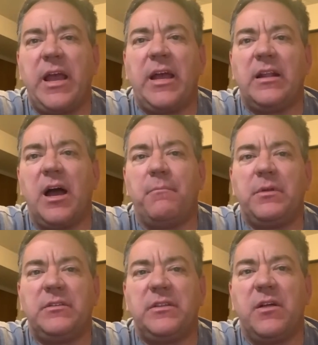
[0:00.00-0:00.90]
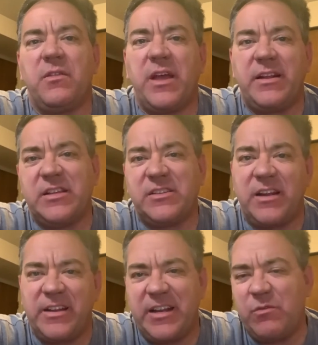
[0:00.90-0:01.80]
and up until then, his
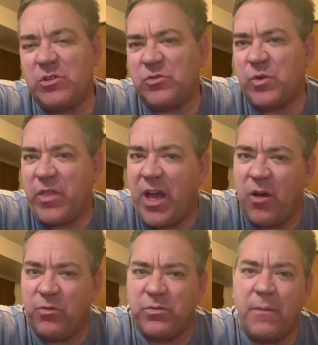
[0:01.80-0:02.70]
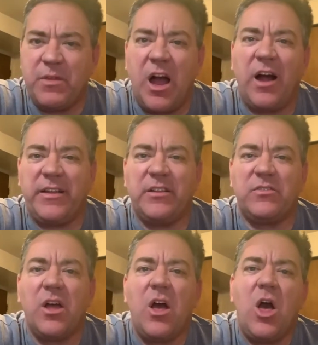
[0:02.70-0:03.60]
identity was withheld from the audience,
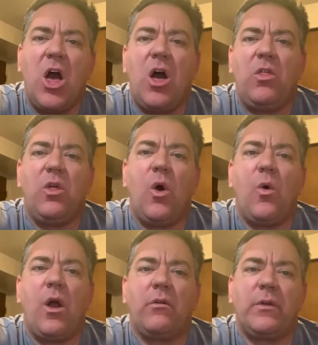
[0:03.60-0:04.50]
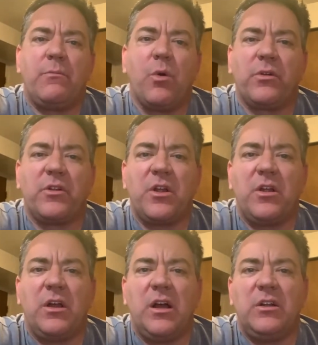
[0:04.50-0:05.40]
though reporter
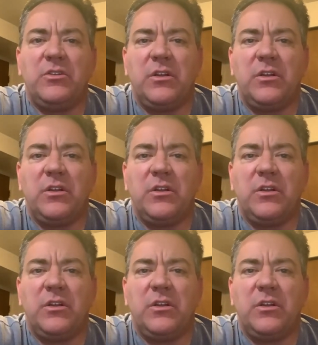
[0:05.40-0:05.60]
uh,